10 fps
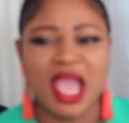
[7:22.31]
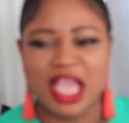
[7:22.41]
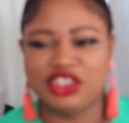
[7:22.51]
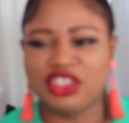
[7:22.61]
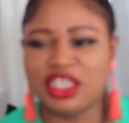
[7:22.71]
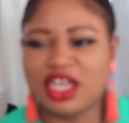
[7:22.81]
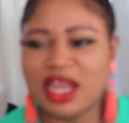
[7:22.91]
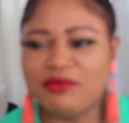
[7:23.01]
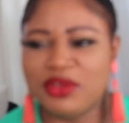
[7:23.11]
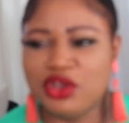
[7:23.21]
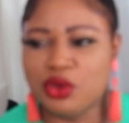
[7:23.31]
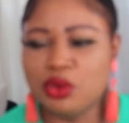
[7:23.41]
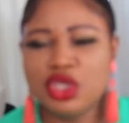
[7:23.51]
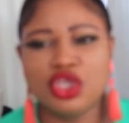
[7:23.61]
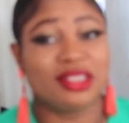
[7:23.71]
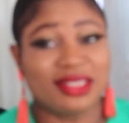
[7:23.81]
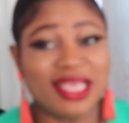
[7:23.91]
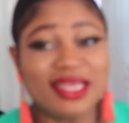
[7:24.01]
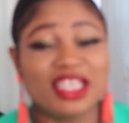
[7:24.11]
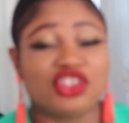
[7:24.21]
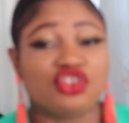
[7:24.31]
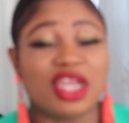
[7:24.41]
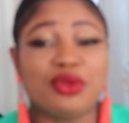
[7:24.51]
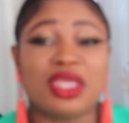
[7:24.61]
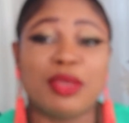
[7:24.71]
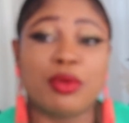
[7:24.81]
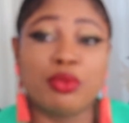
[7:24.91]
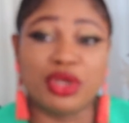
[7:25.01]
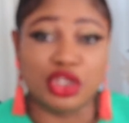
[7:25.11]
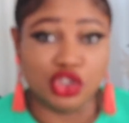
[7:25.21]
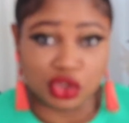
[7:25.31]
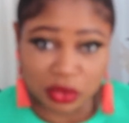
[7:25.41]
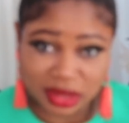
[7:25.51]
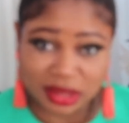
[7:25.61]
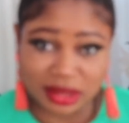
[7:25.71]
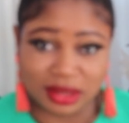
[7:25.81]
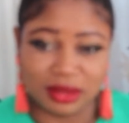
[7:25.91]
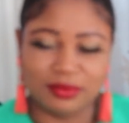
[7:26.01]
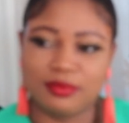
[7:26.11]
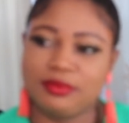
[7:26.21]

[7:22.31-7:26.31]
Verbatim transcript: I did another video. He said he's trying to keep up with the Joneses.